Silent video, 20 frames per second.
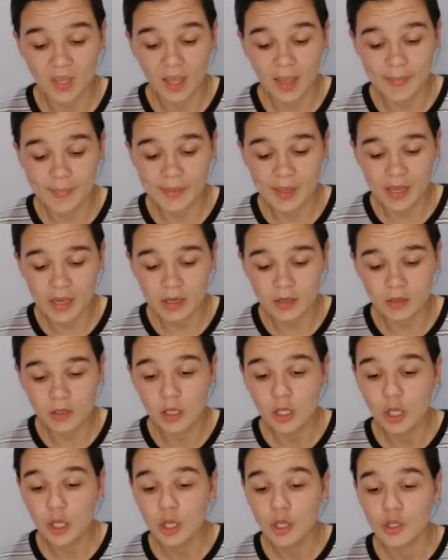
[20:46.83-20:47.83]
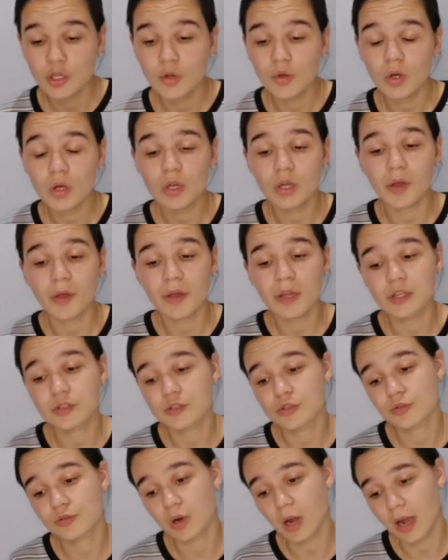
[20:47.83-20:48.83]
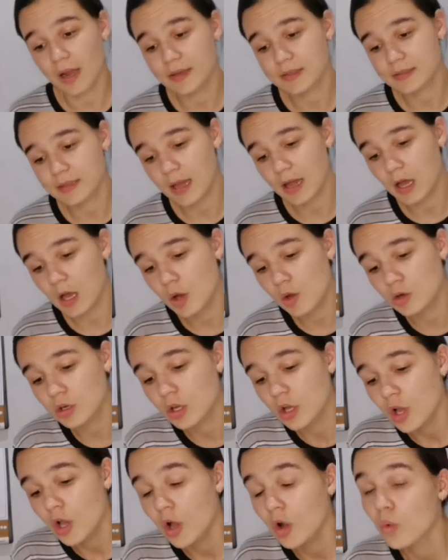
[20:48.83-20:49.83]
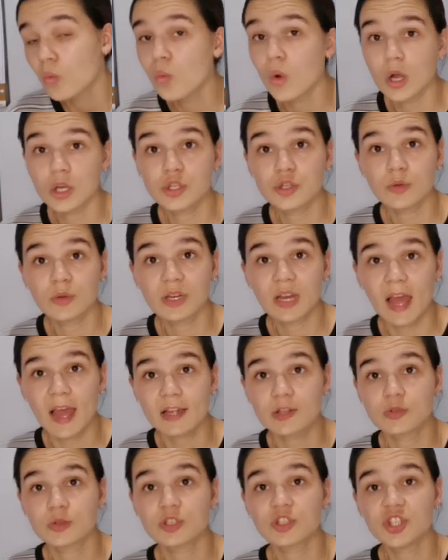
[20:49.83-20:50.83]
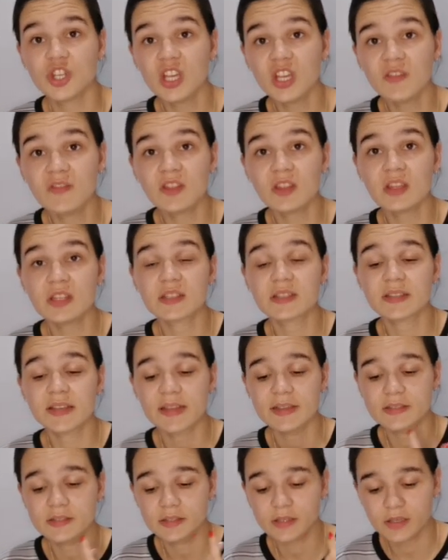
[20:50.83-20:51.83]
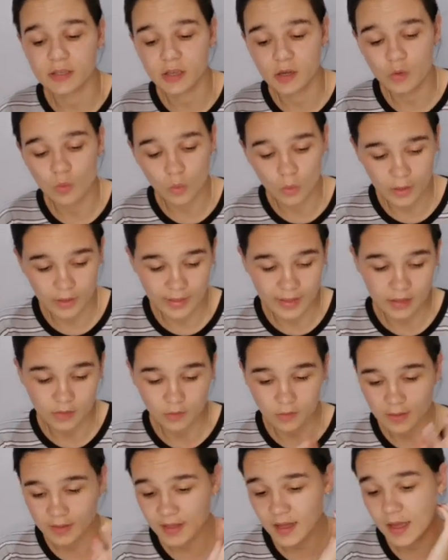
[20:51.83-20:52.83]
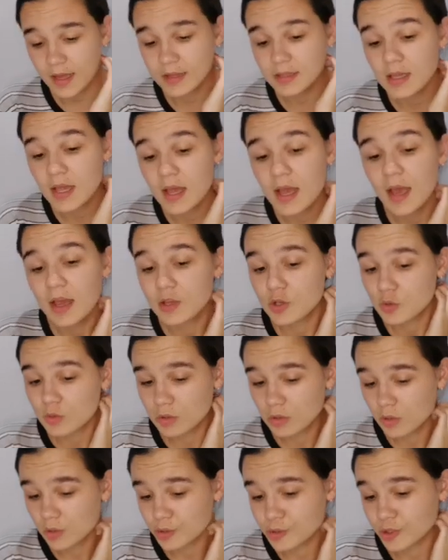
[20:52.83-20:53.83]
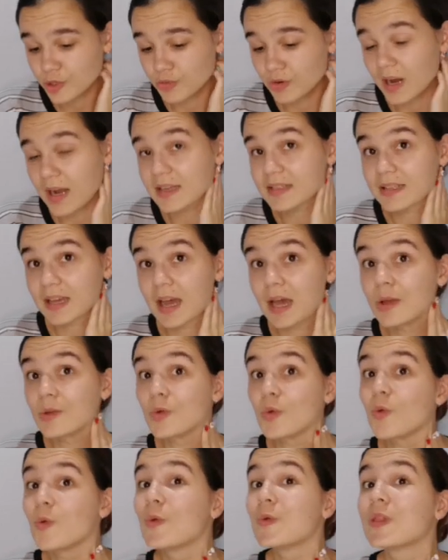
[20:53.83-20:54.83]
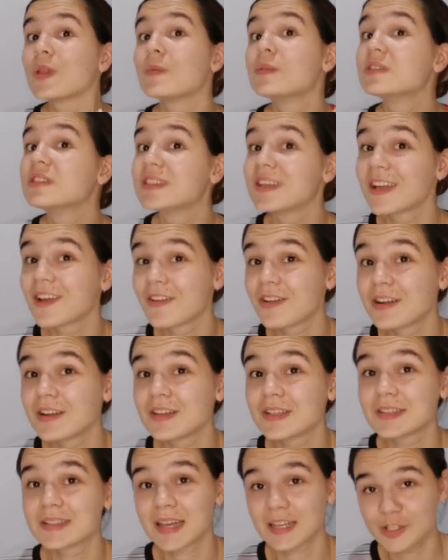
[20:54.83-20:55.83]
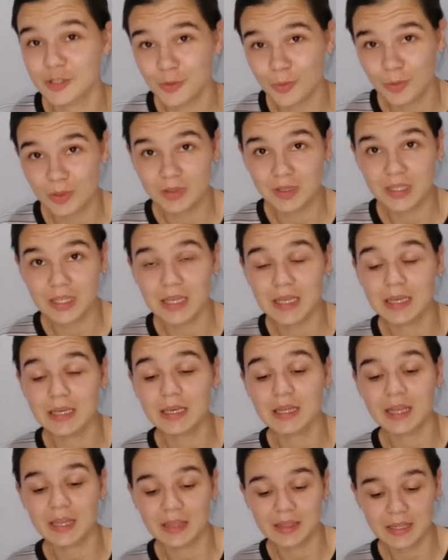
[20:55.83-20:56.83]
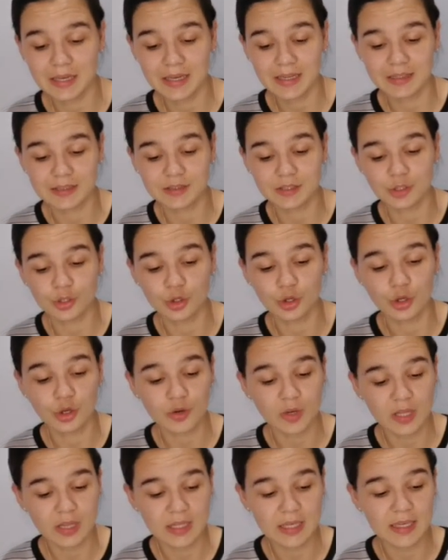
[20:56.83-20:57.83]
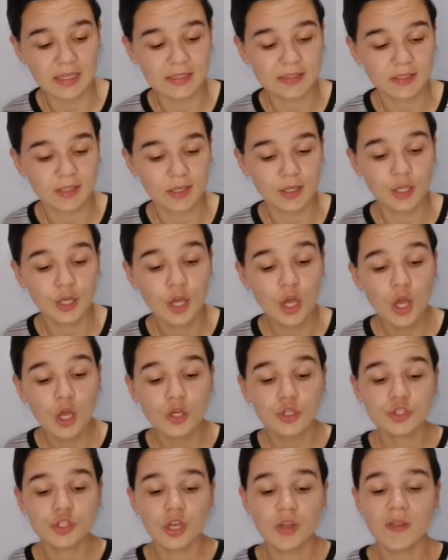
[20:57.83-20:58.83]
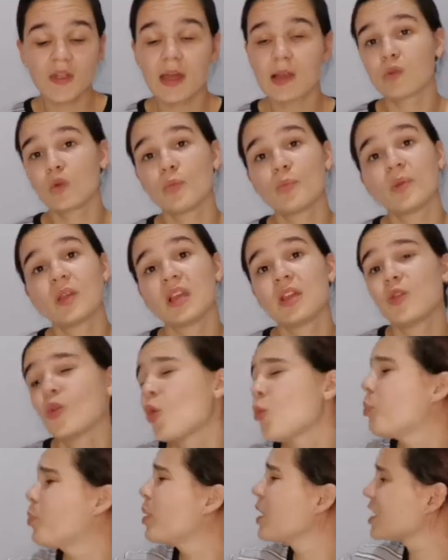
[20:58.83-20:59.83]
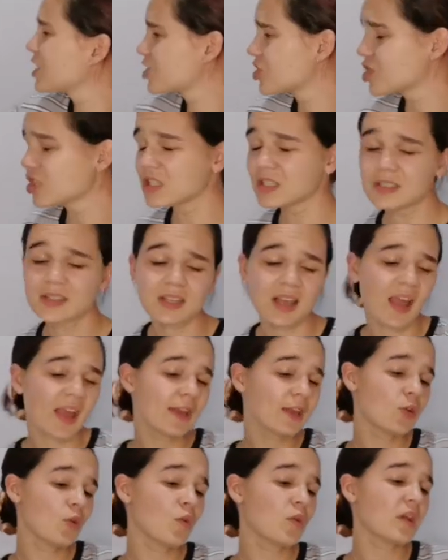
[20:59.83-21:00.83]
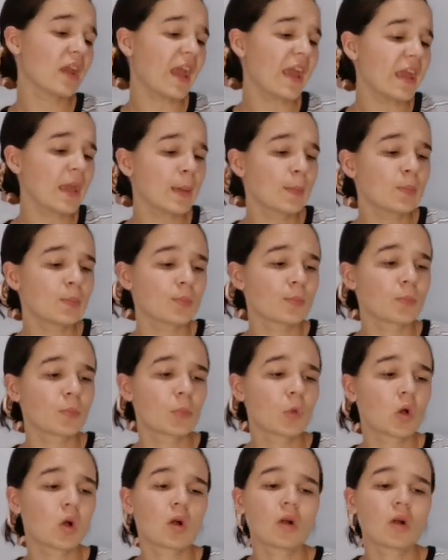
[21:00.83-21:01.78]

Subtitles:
And then you're going to write down what you would like to achieve in this lesson, all of that. You will also write down all the materials that you will need in the lesson, during the lesson. So that will be your pictures and your name